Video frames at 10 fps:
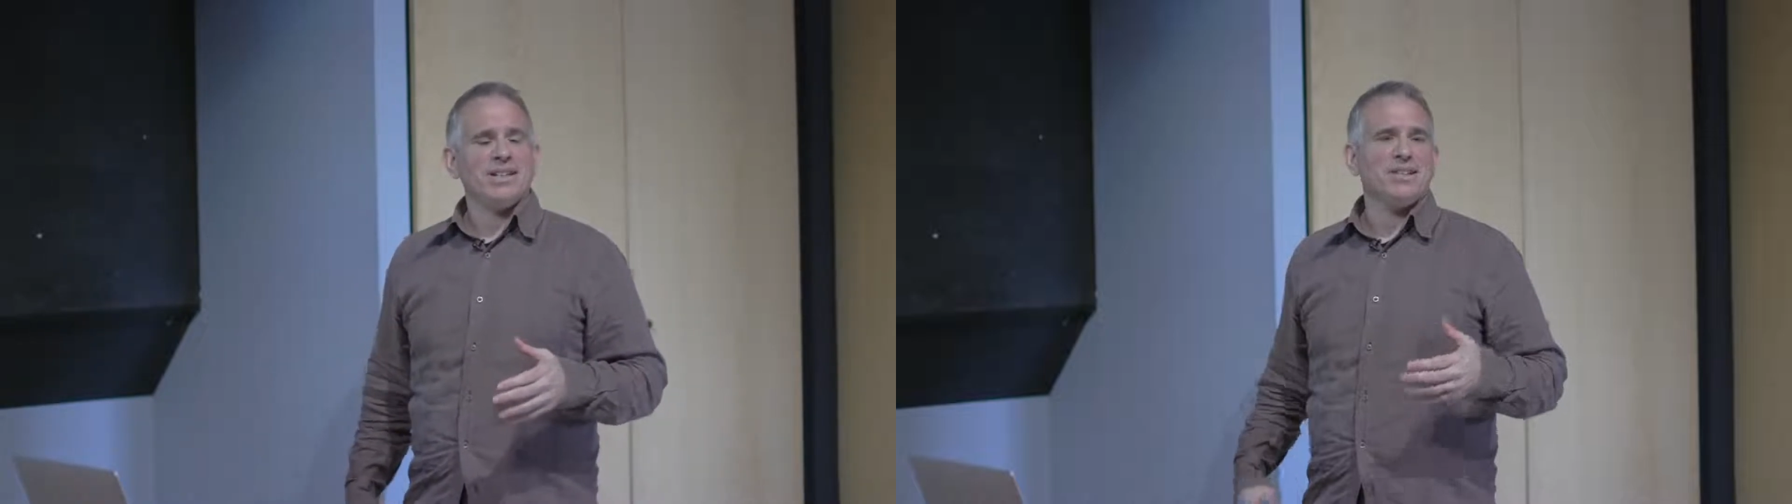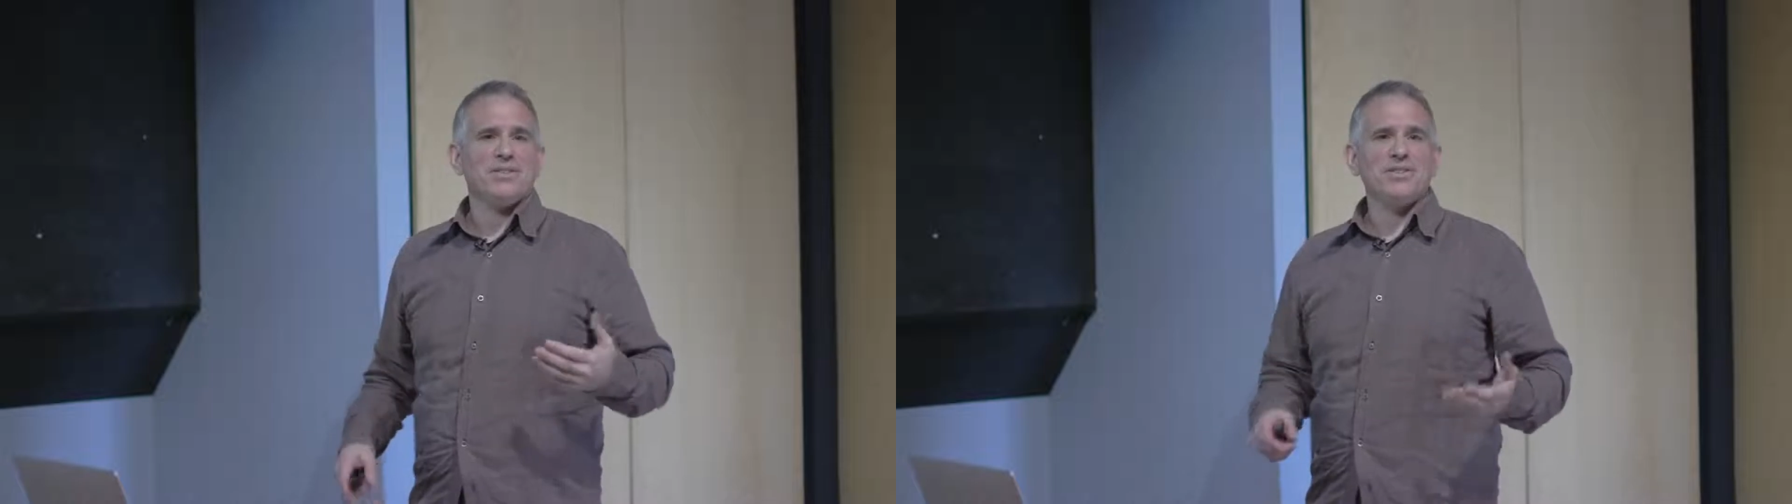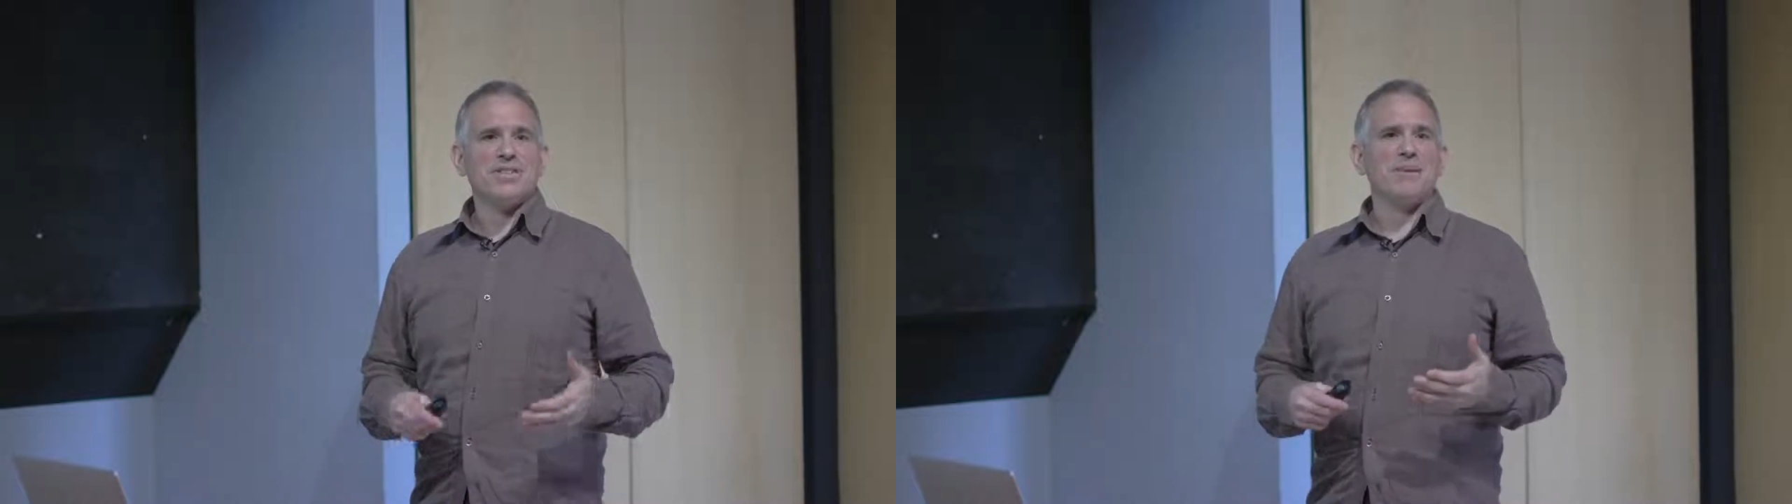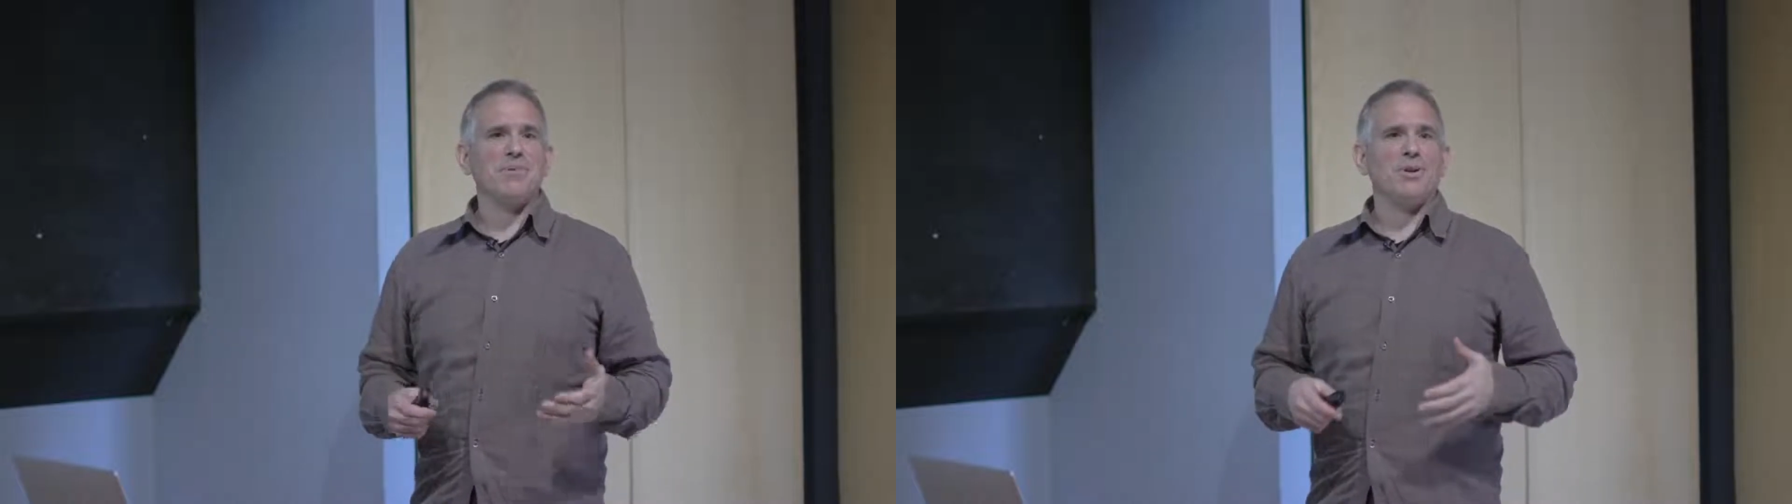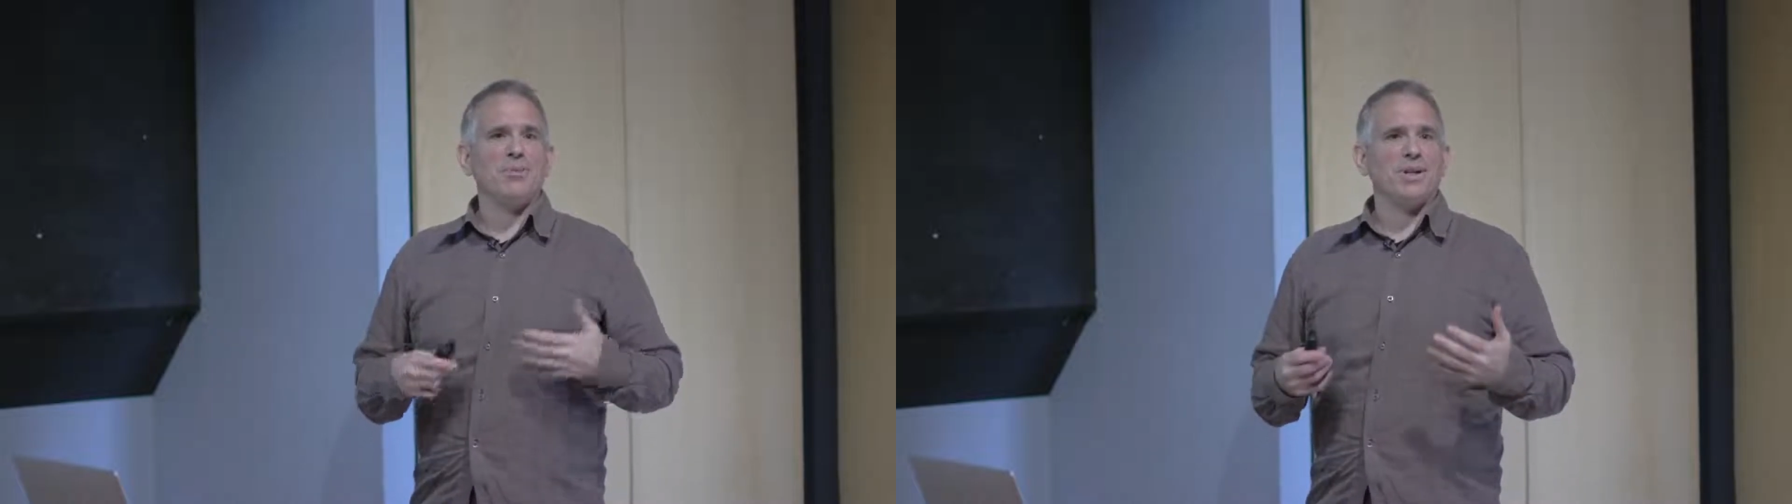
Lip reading: it's unstable.